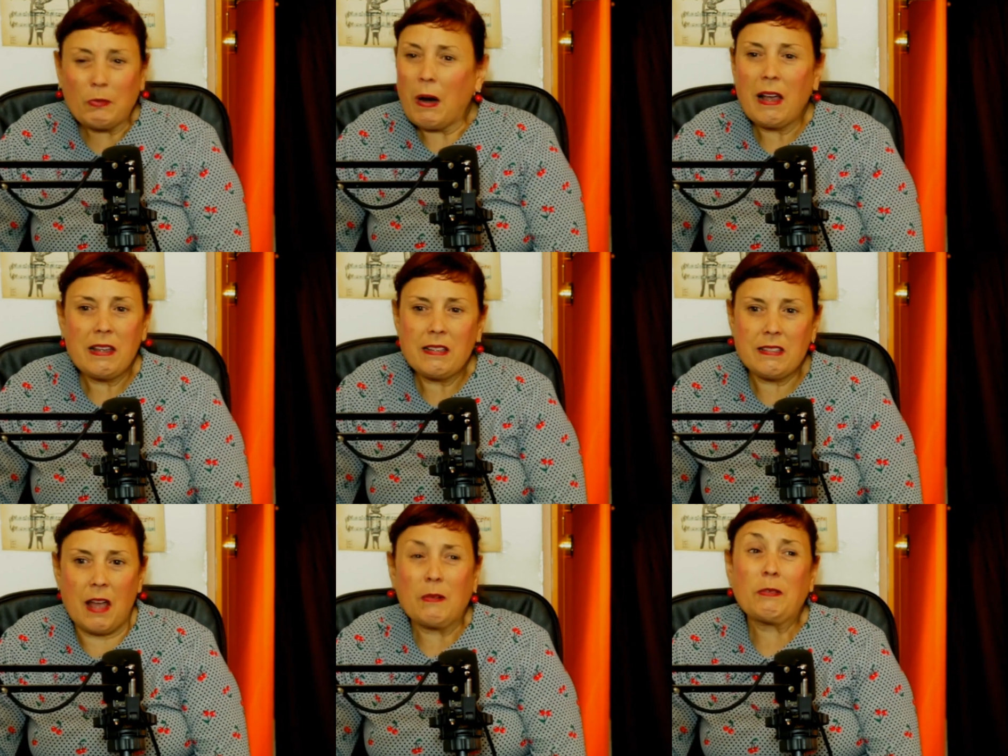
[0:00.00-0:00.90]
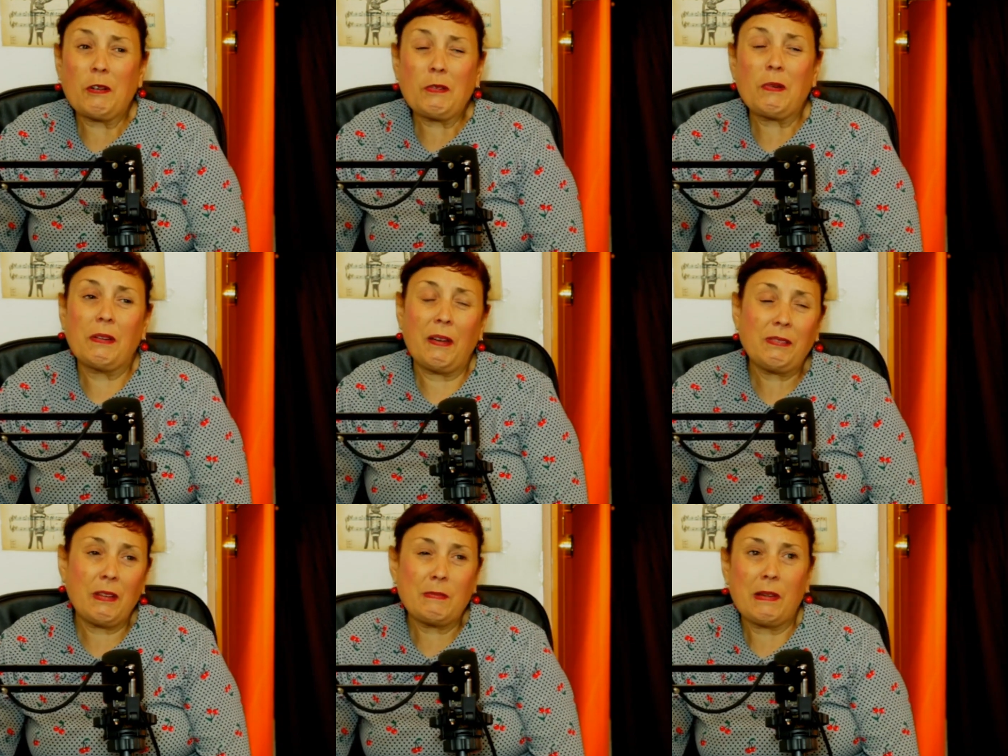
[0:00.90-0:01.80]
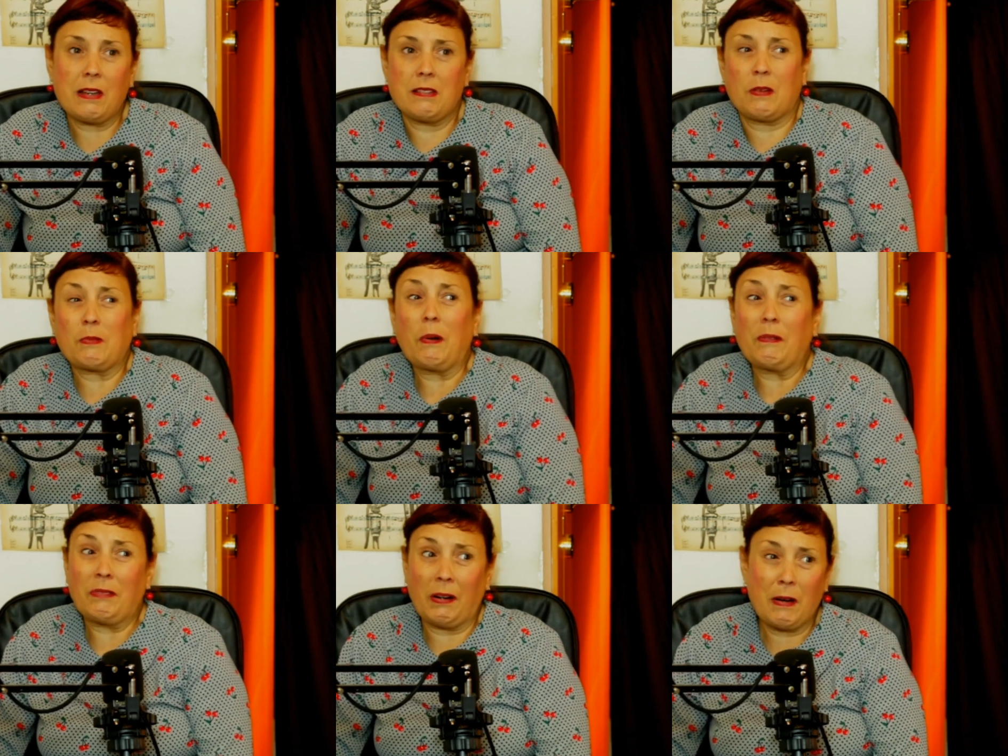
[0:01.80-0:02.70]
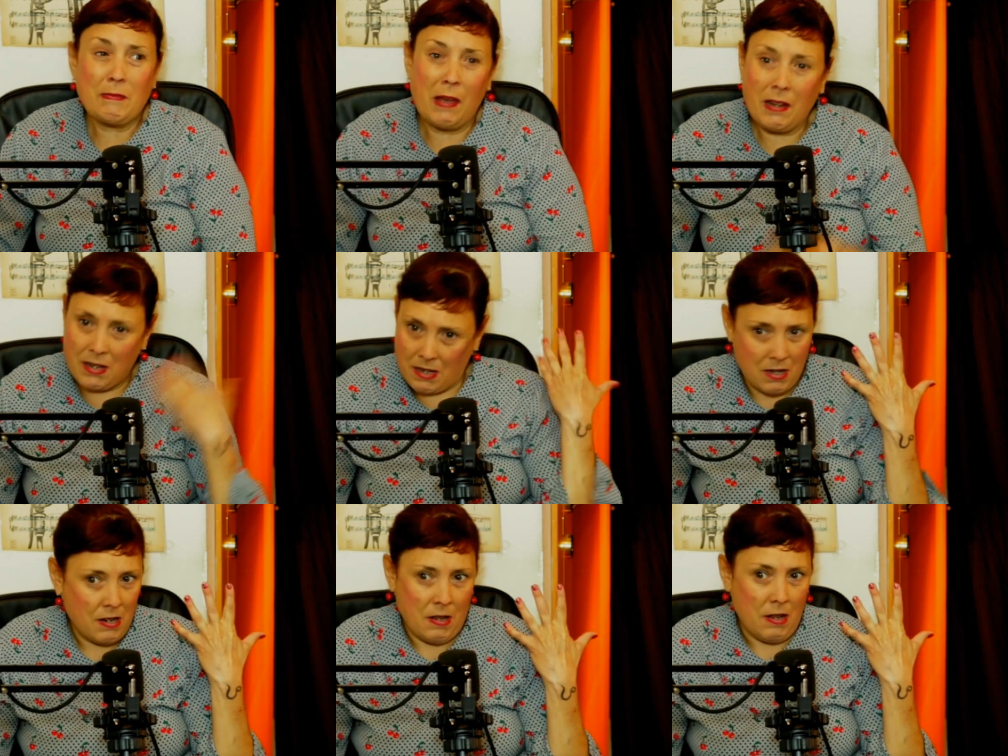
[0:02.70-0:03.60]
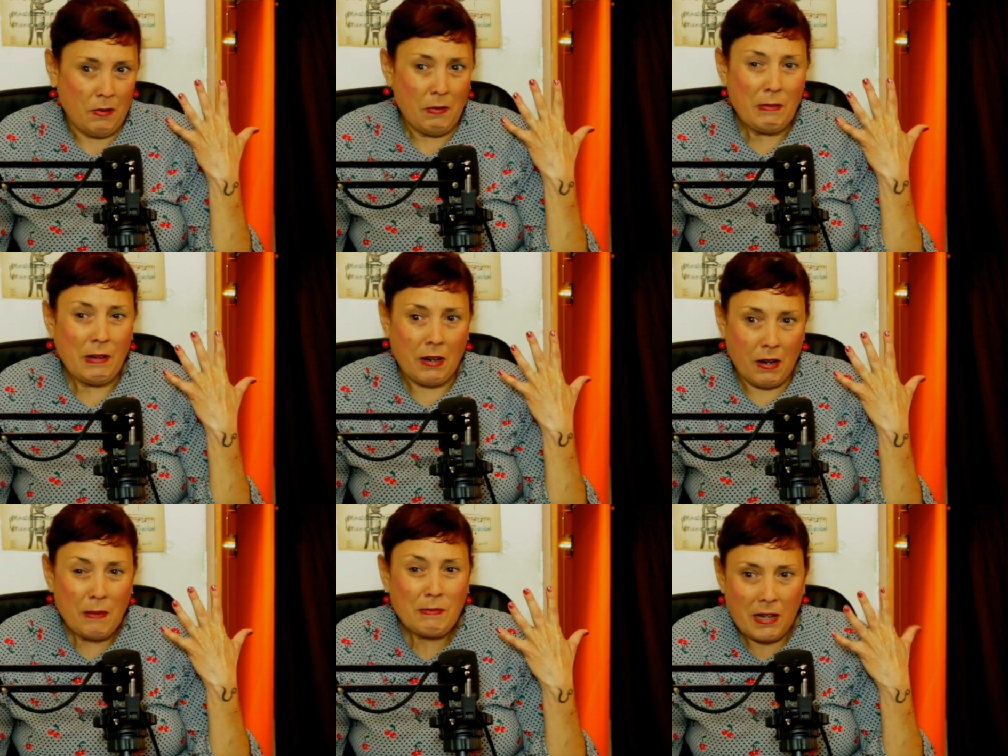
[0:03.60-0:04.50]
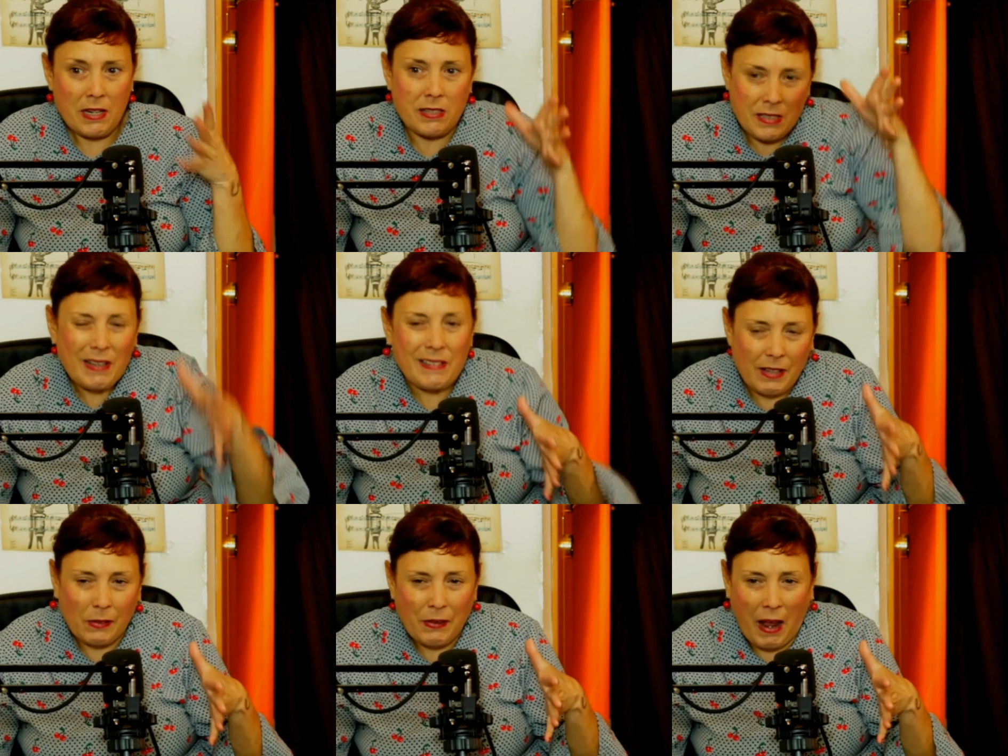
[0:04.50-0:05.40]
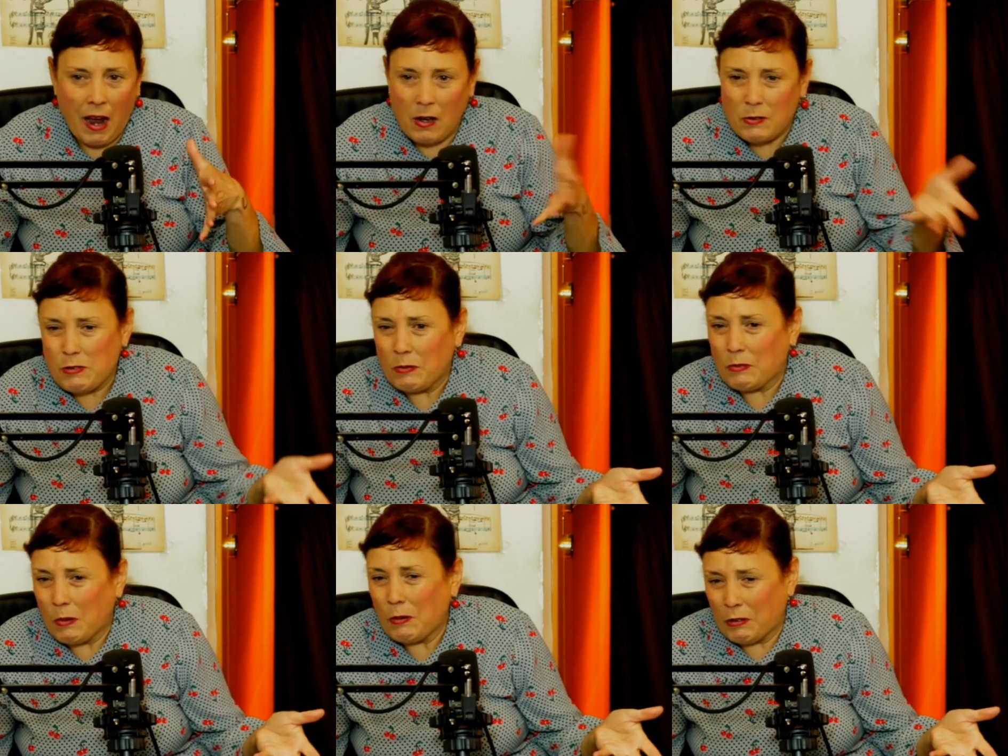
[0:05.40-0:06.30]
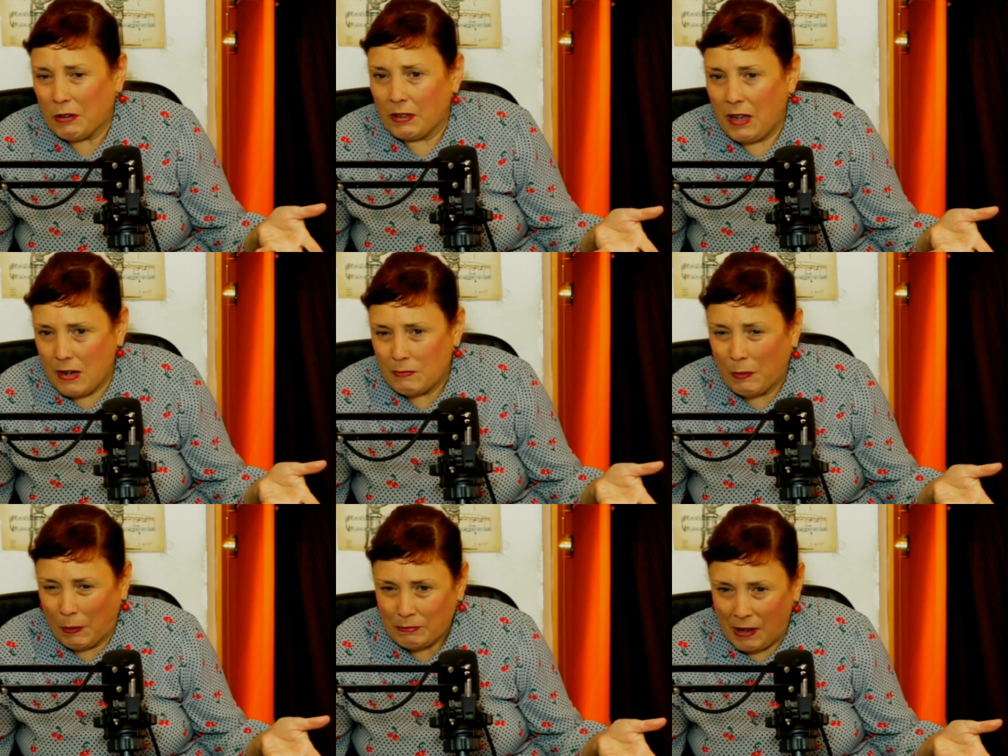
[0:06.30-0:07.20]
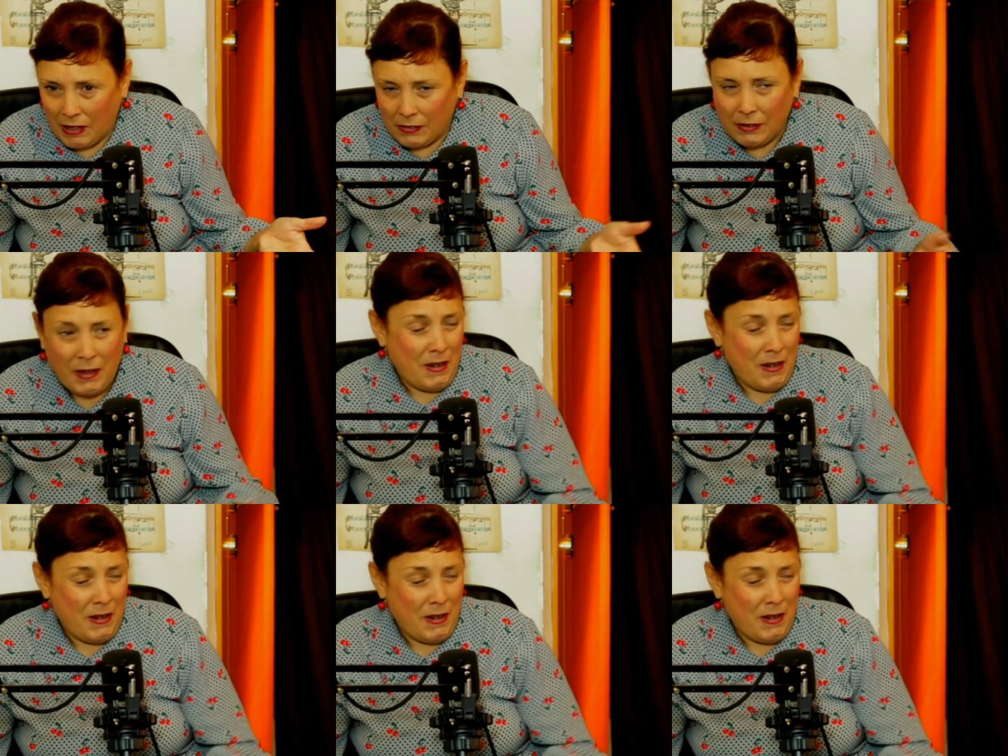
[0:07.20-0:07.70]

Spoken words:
Why is that? Well, first of all, definitely because there weren't very many women comedians until now. So of course you're gonna like more male.